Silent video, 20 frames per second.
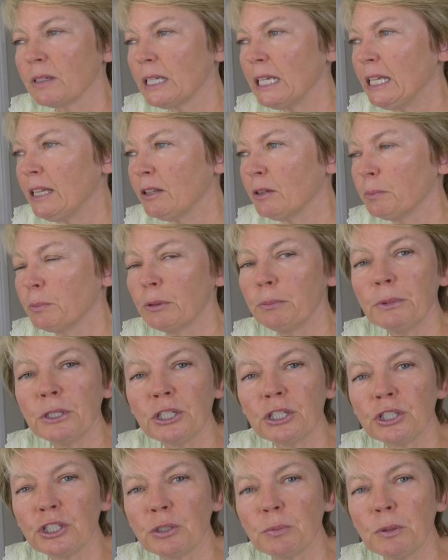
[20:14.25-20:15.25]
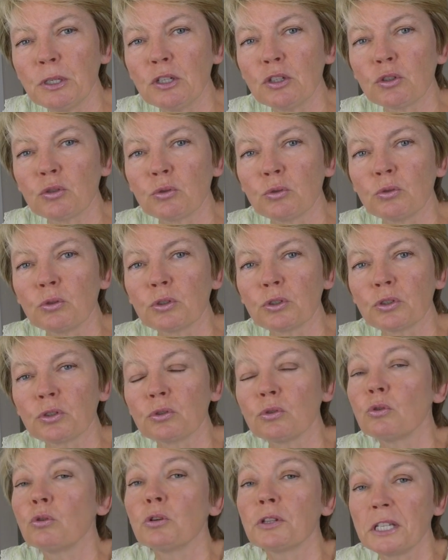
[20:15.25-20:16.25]
either permission to be sought
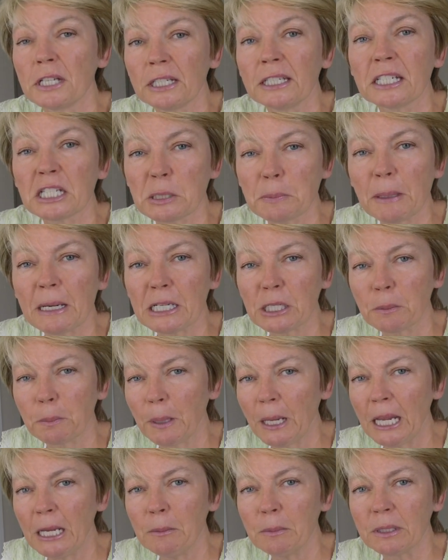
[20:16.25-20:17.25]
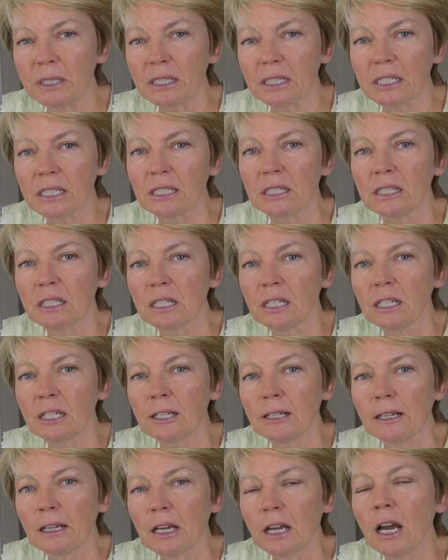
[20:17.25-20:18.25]
or they'll expect a payment.
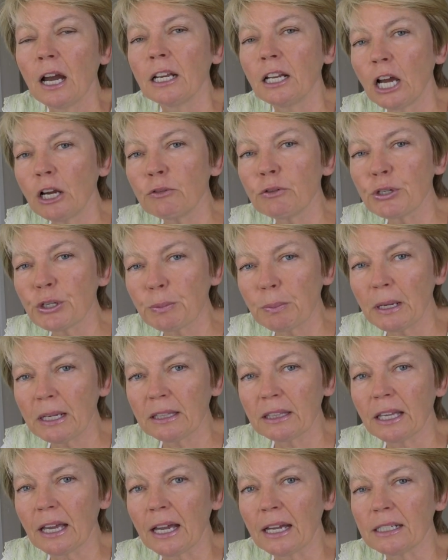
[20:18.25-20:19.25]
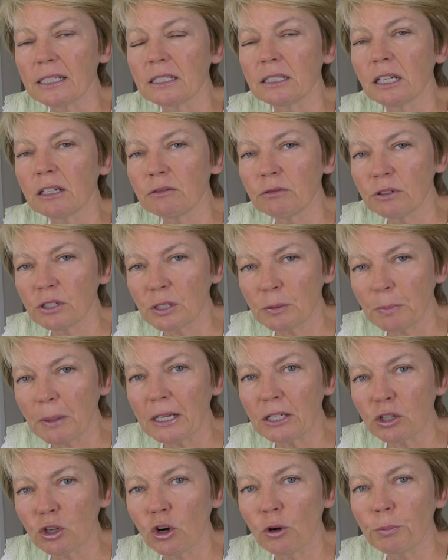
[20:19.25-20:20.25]
And I respect that. I
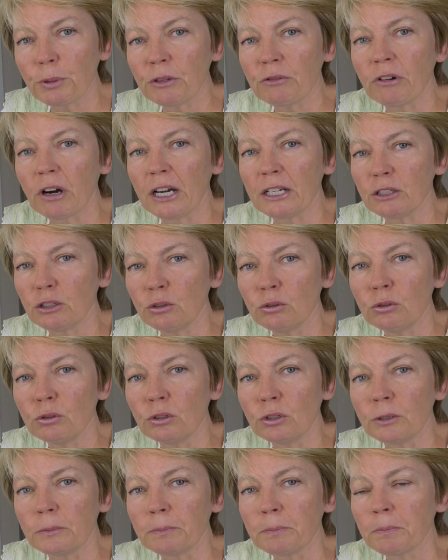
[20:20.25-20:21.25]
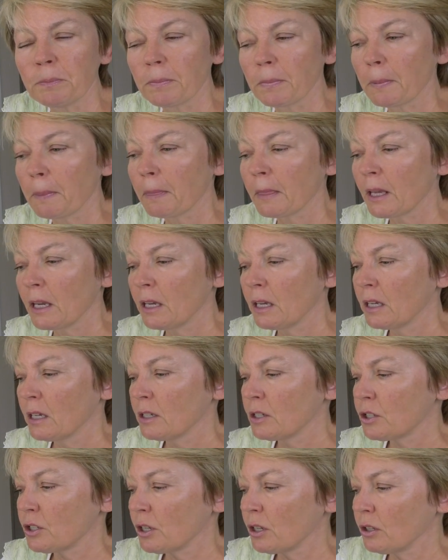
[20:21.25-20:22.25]
respect copyright law.
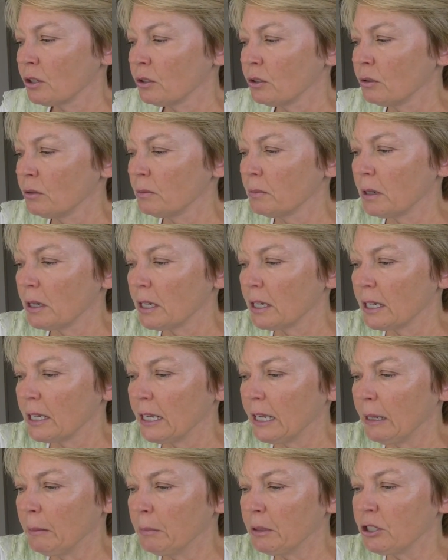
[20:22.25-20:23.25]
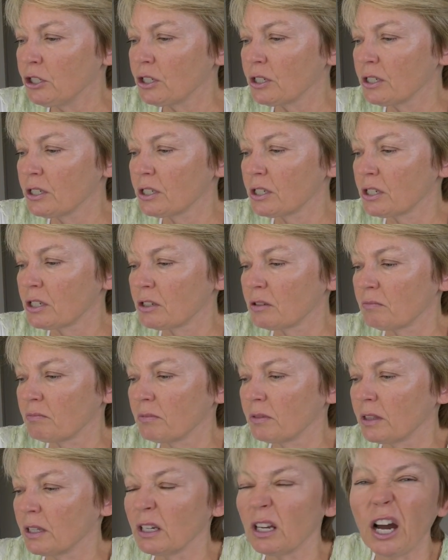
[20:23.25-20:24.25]
So images
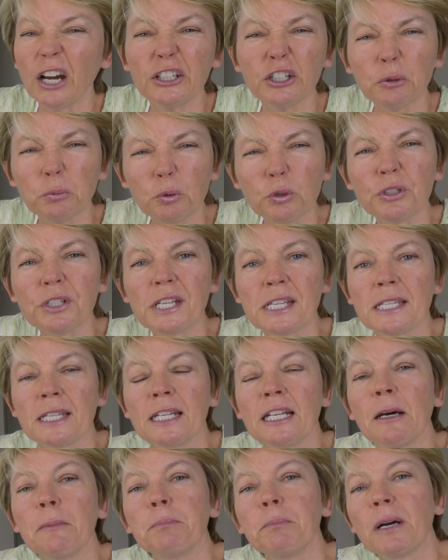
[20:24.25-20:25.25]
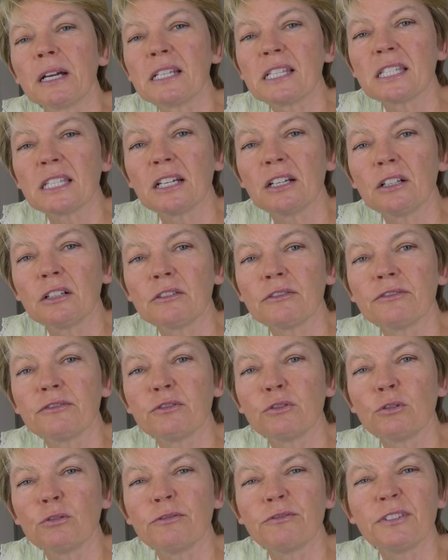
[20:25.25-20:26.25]
that I don't want to set up
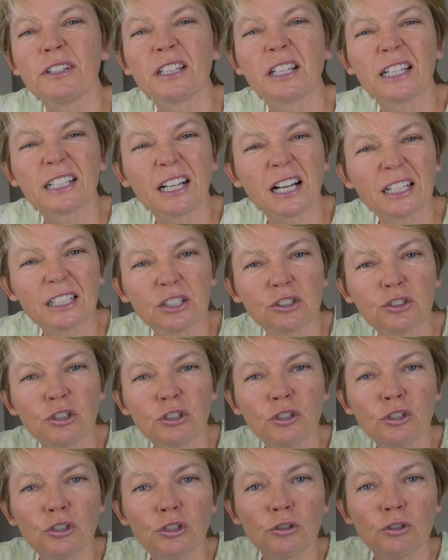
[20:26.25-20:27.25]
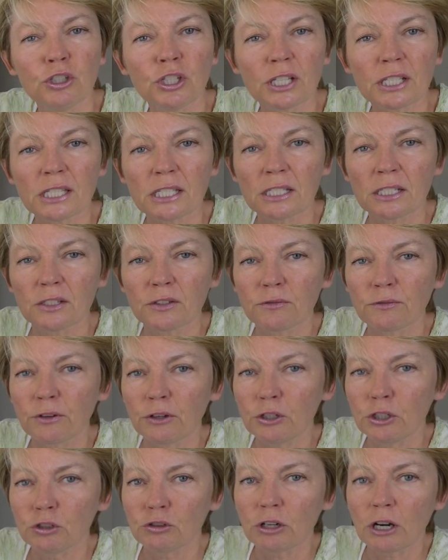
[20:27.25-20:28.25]
myself or feel like I couldn't do justice
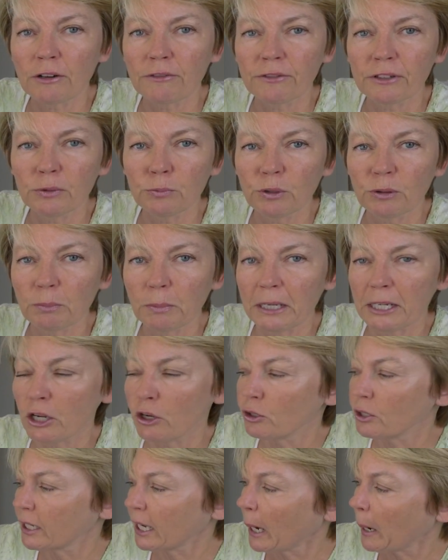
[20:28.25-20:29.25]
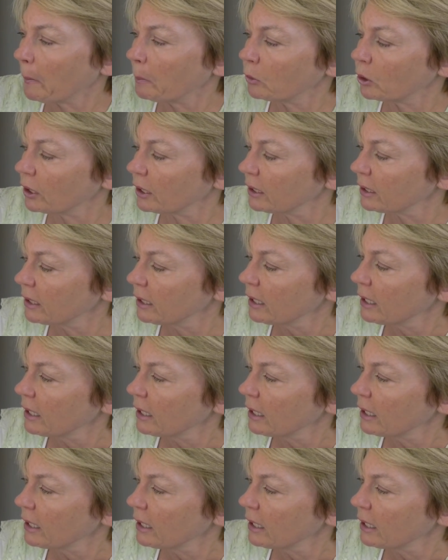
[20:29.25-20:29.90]
photographing with my own camera,